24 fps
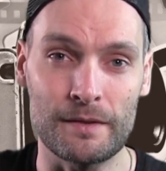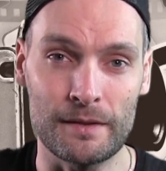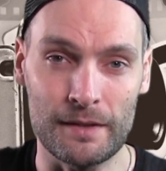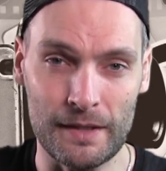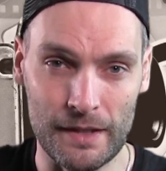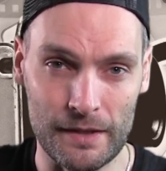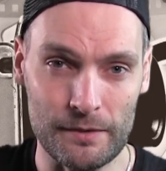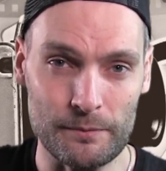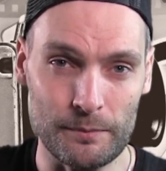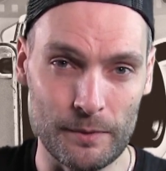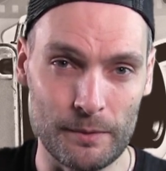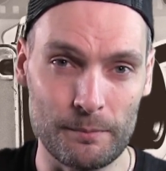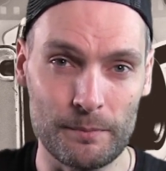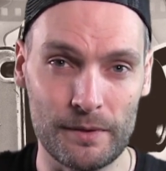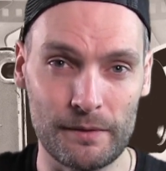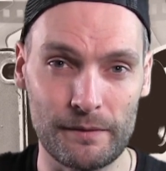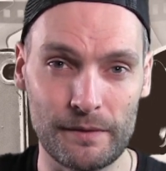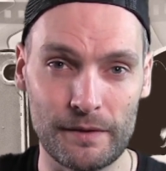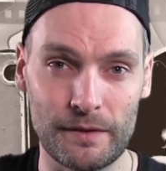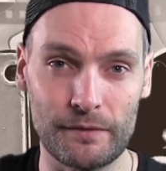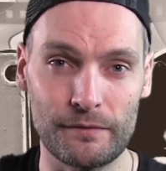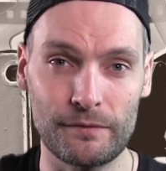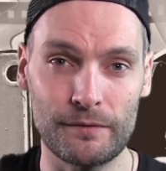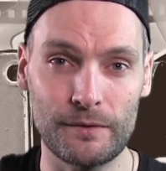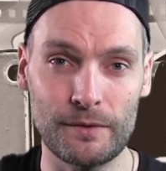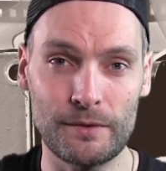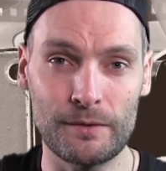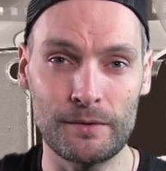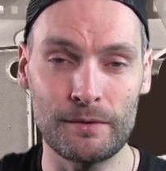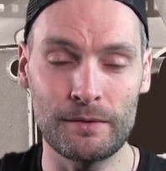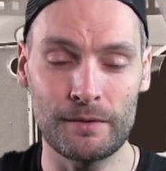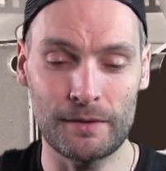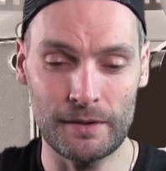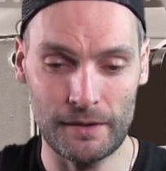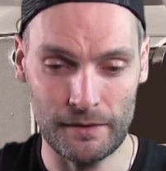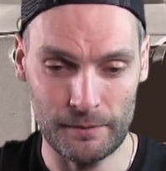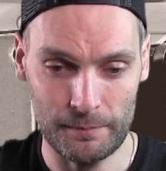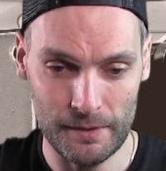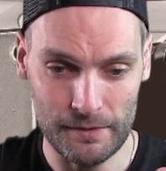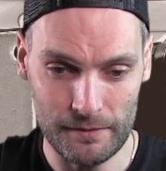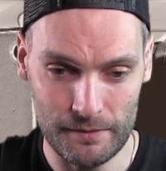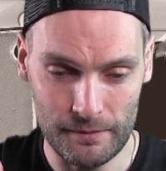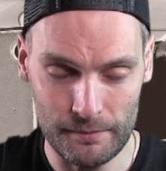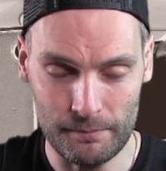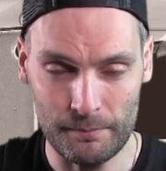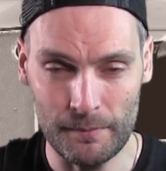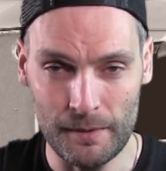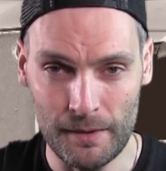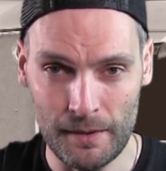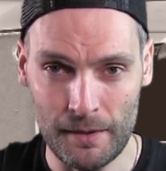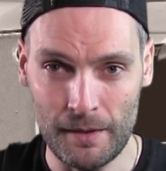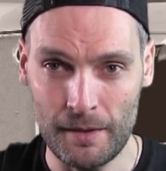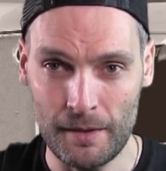and that's what movies are for. They're supposed to